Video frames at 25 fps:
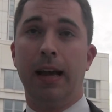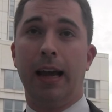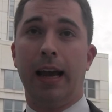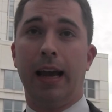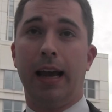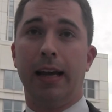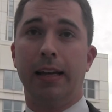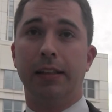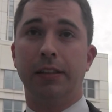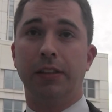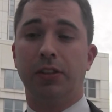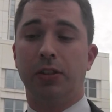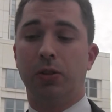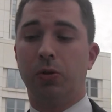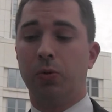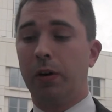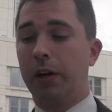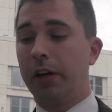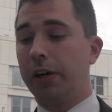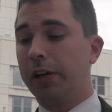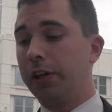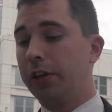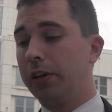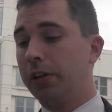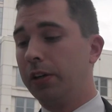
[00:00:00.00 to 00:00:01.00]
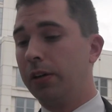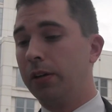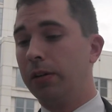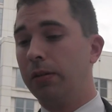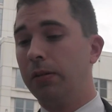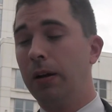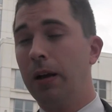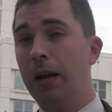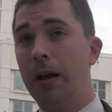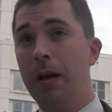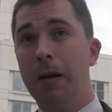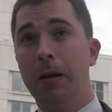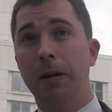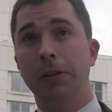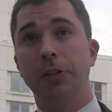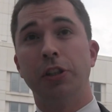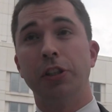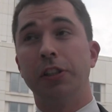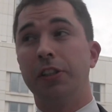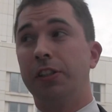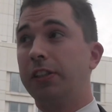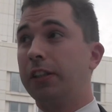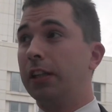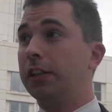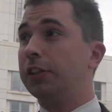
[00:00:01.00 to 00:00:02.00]
And so where you're
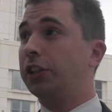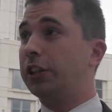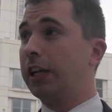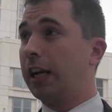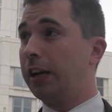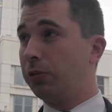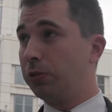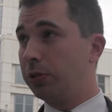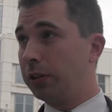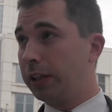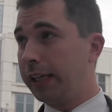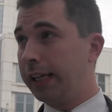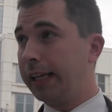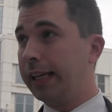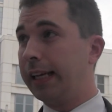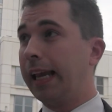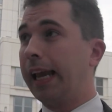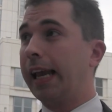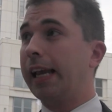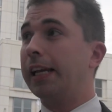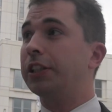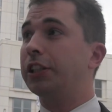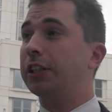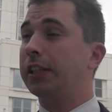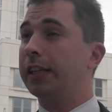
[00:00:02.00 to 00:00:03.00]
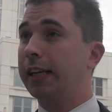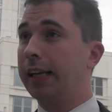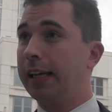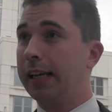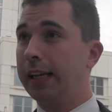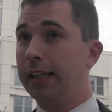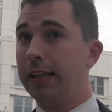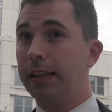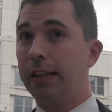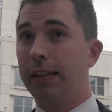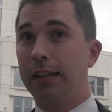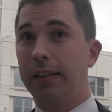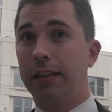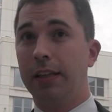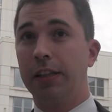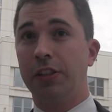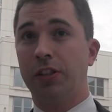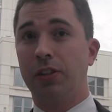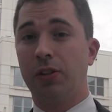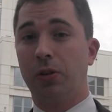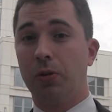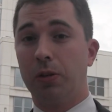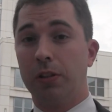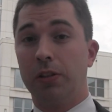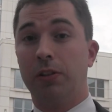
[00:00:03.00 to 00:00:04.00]
just generally engaging in the
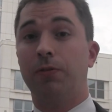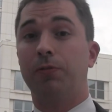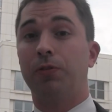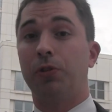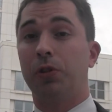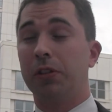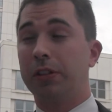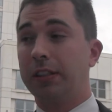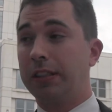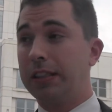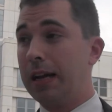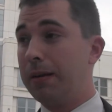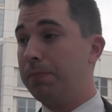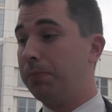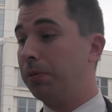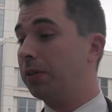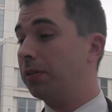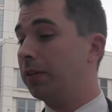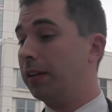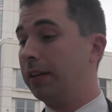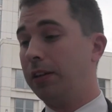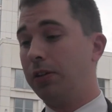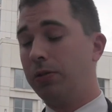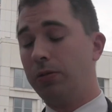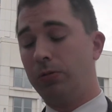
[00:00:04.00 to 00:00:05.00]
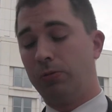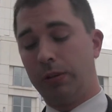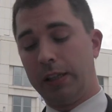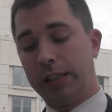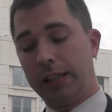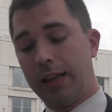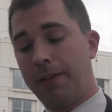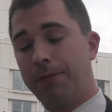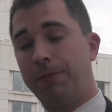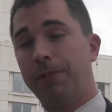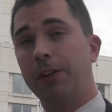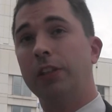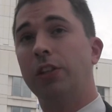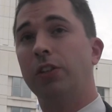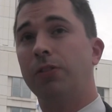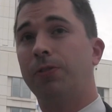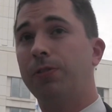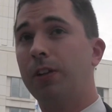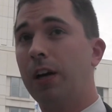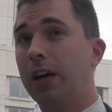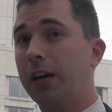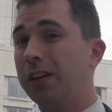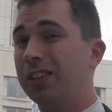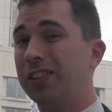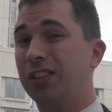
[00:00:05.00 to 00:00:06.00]
discourse, for example, you read that FIJA
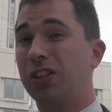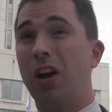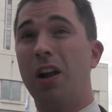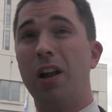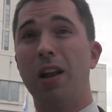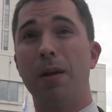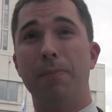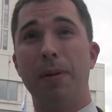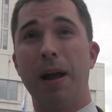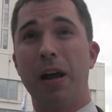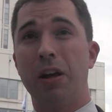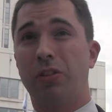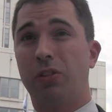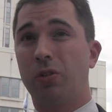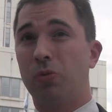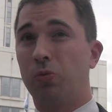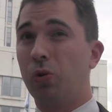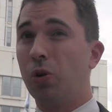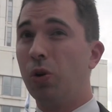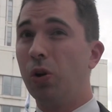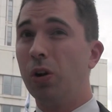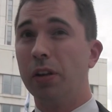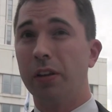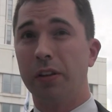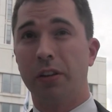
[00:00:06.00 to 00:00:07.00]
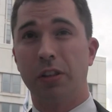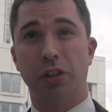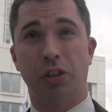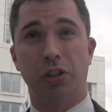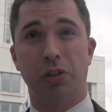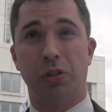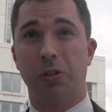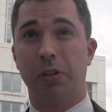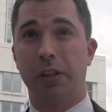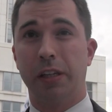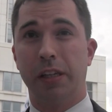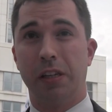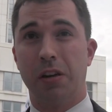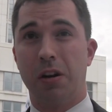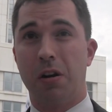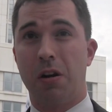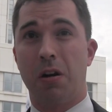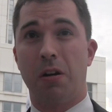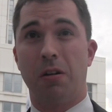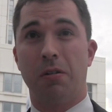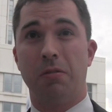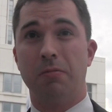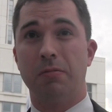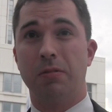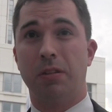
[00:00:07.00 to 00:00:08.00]
flyer, it's all about the role of the jury in
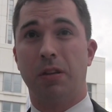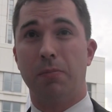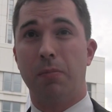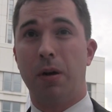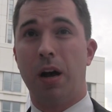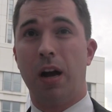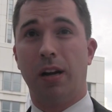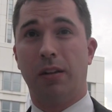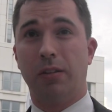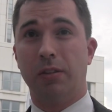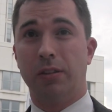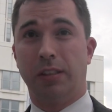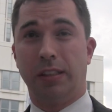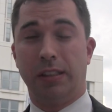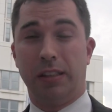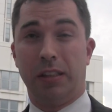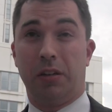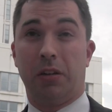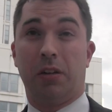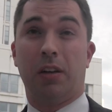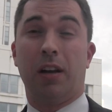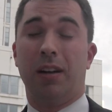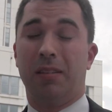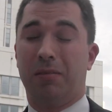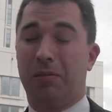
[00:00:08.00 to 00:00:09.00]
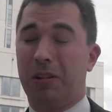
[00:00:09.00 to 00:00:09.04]
our democracy, in our,